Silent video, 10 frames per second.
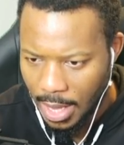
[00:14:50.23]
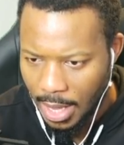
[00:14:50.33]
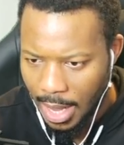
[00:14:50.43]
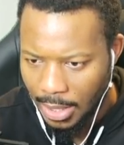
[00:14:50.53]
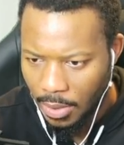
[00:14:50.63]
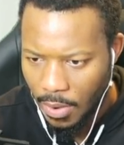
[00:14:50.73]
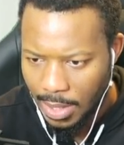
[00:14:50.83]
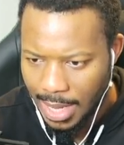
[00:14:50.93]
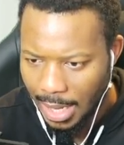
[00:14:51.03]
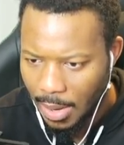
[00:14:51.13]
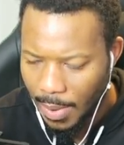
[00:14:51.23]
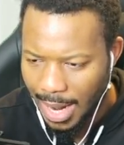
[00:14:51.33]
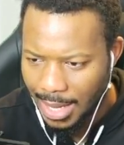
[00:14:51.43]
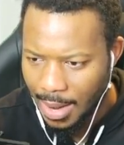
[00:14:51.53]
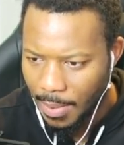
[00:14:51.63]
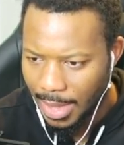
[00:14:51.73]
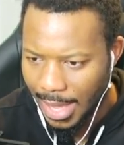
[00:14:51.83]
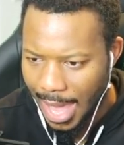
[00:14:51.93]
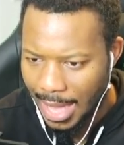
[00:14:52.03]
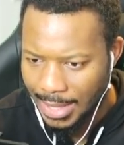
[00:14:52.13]
I don't know exactly what I did with the
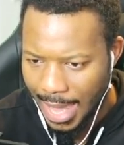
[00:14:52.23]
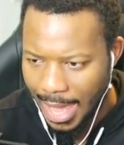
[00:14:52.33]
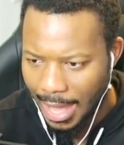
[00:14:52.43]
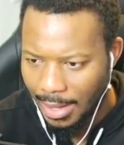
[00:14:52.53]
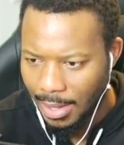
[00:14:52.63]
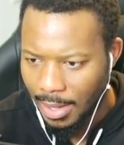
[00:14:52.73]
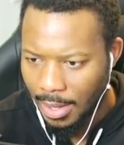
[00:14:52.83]
gas can.